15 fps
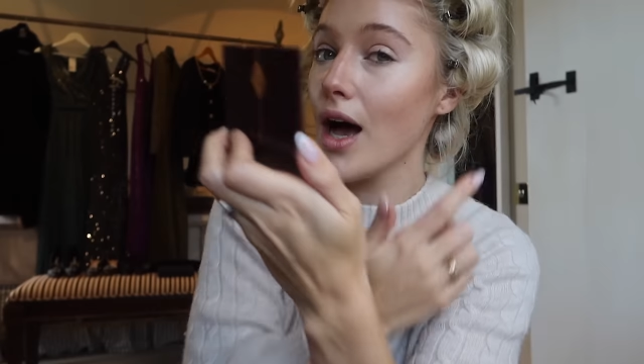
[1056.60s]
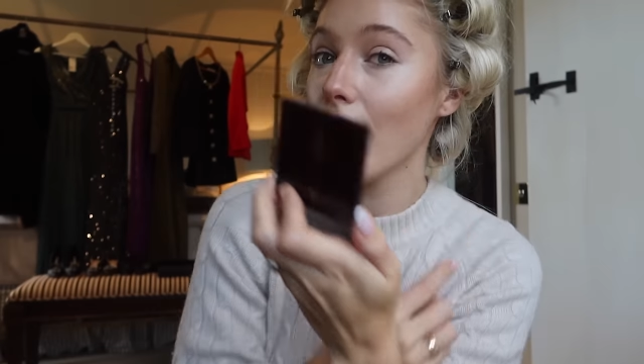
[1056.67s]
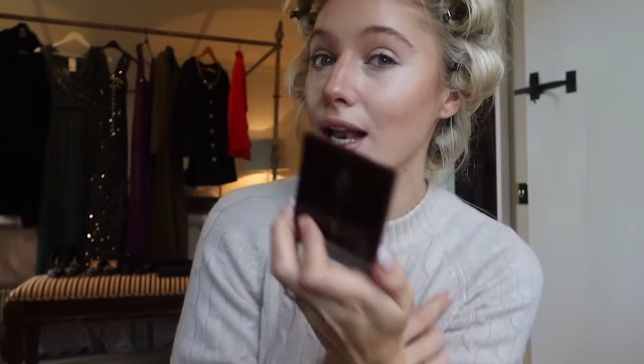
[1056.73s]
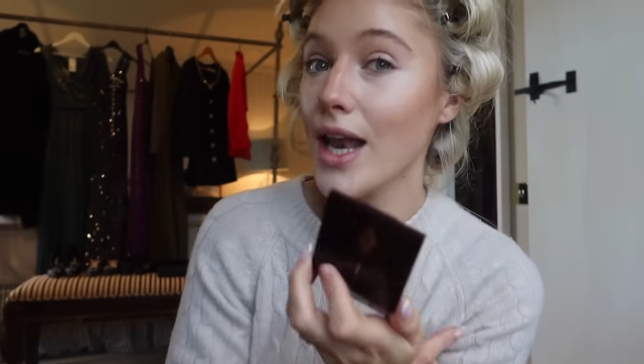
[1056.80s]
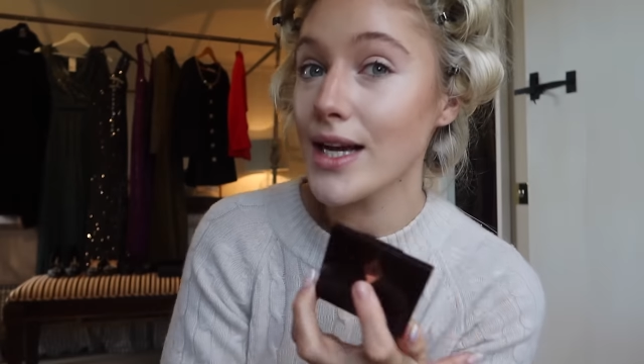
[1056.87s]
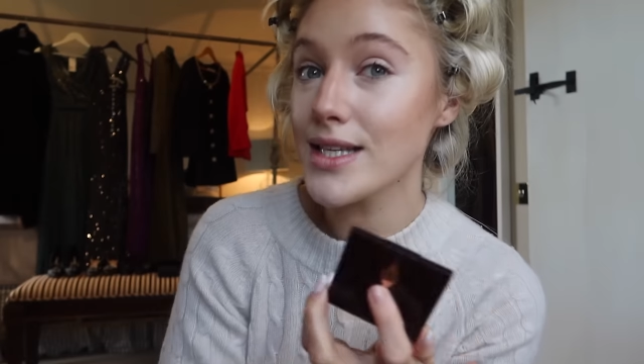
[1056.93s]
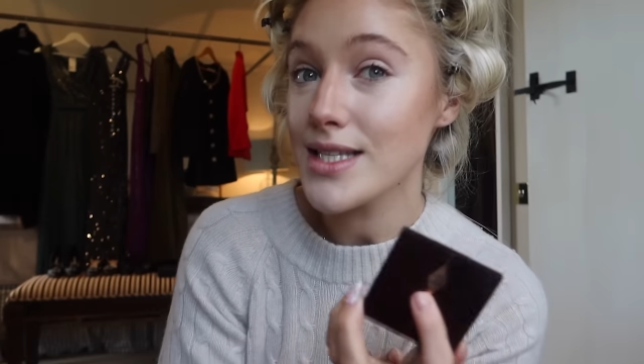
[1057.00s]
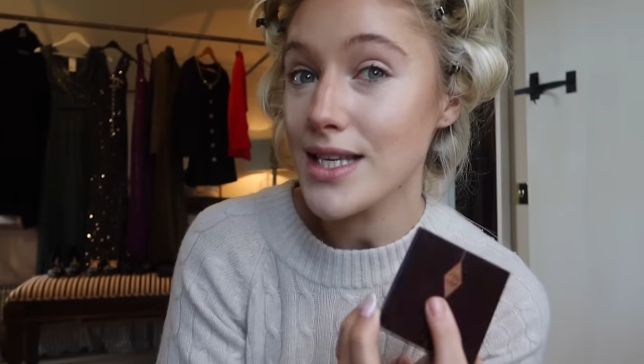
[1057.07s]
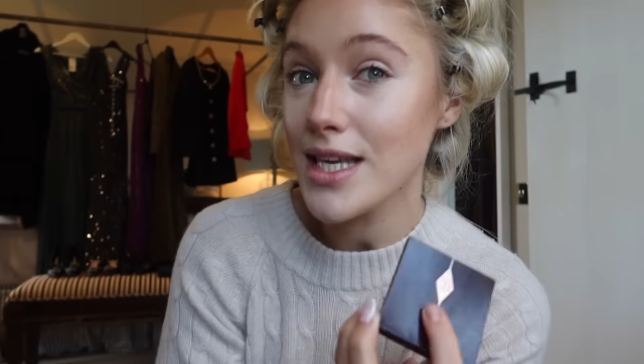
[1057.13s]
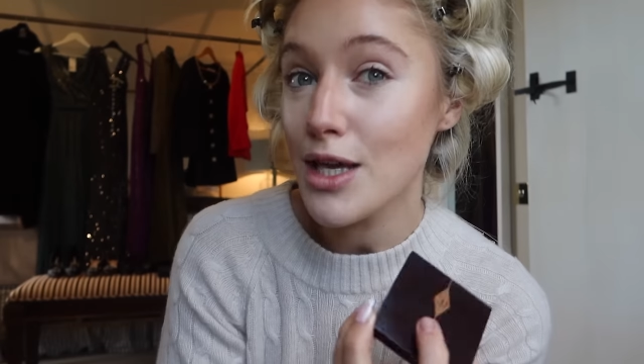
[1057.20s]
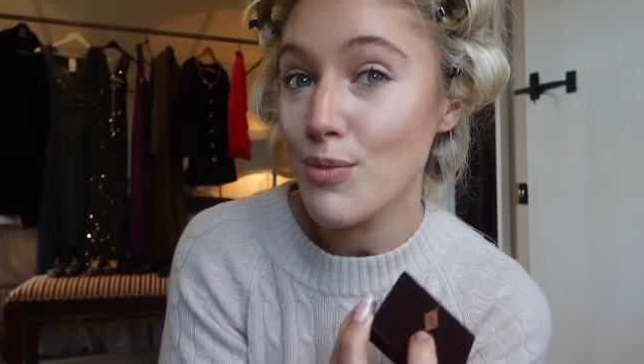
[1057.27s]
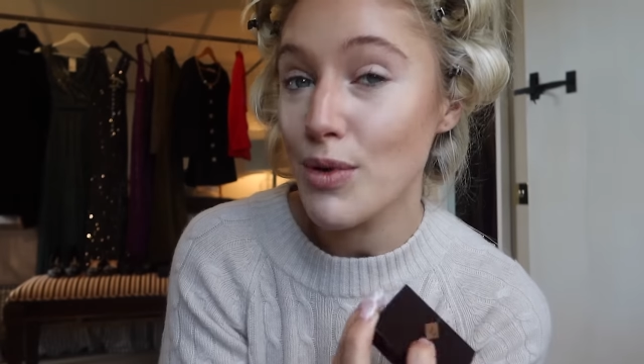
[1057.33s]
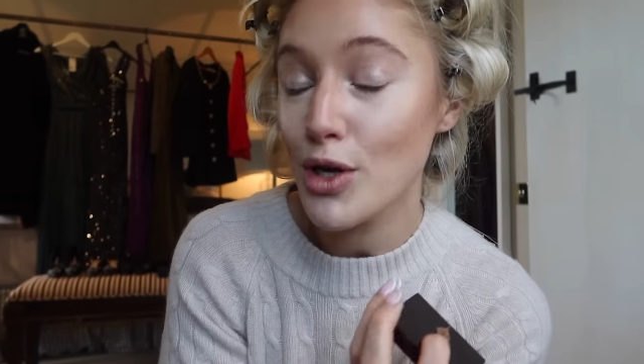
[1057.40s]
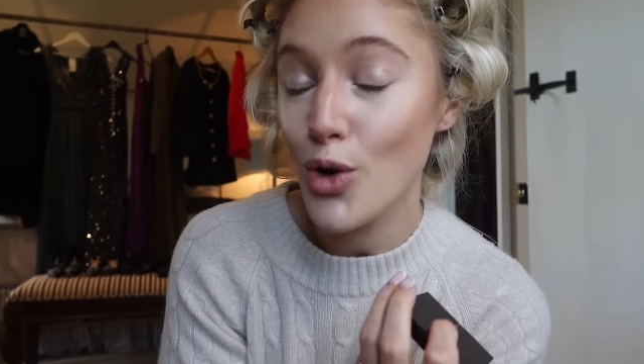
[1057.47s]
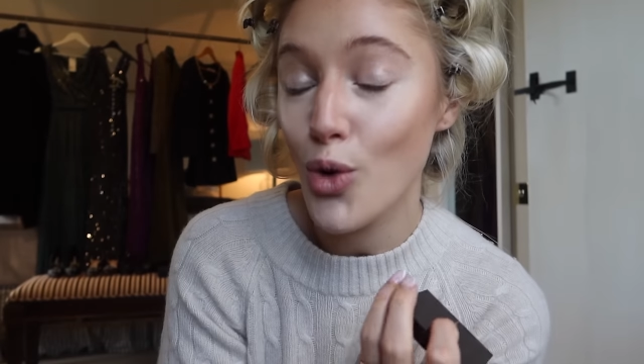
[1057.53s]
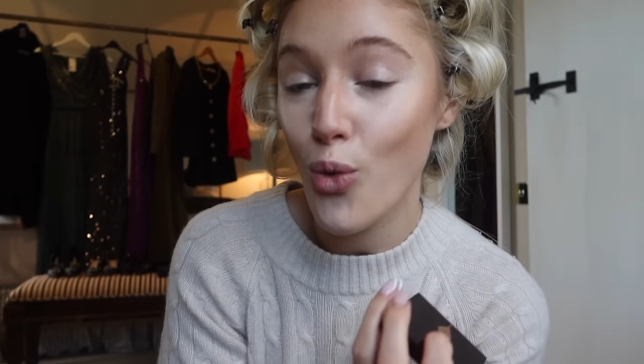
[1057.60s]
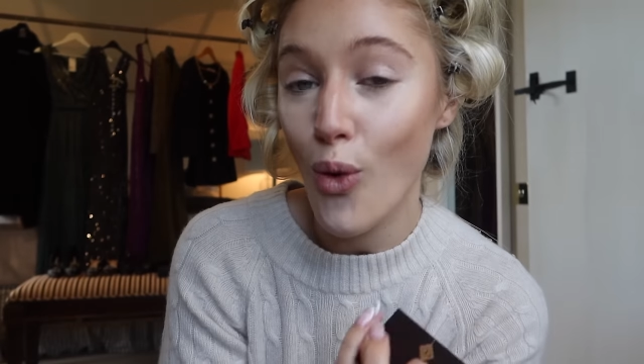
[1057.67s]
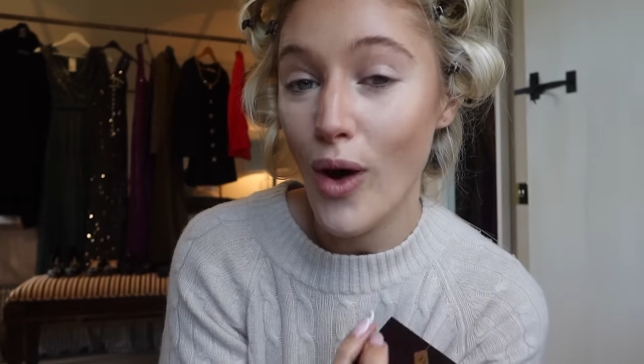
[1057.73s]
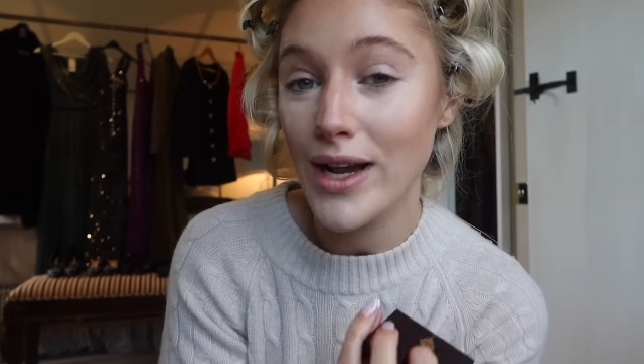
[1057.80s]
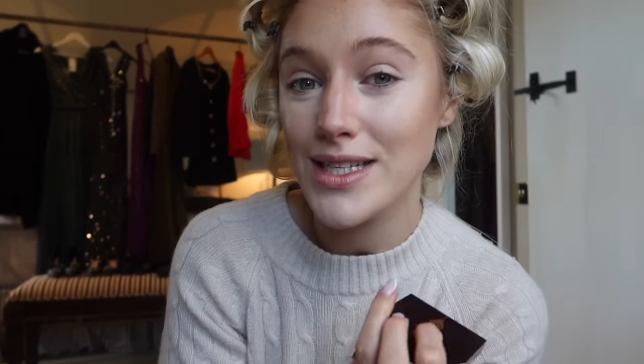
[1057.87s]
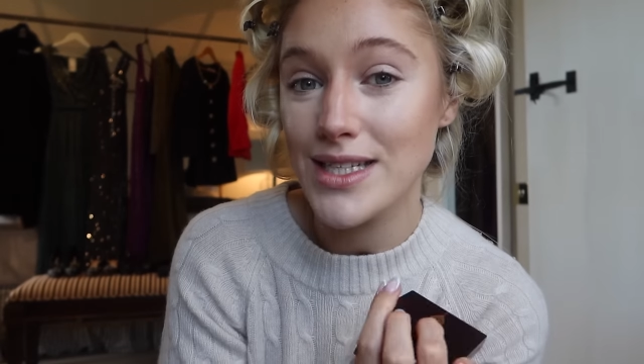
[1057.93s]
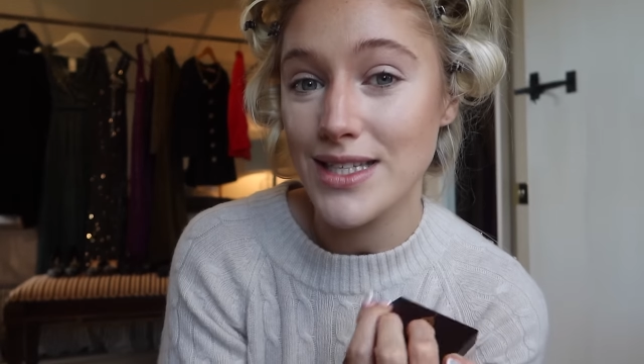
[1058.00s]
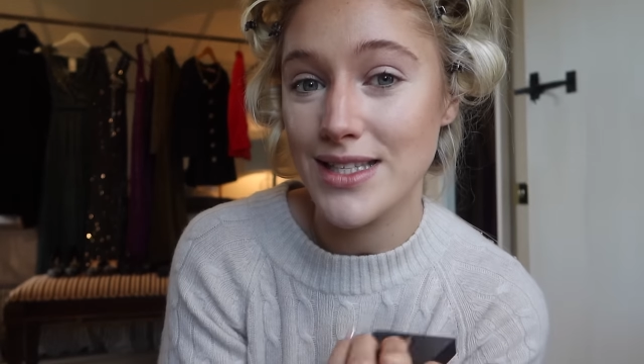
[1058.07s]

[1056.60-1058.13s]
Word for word: I like to keep it quite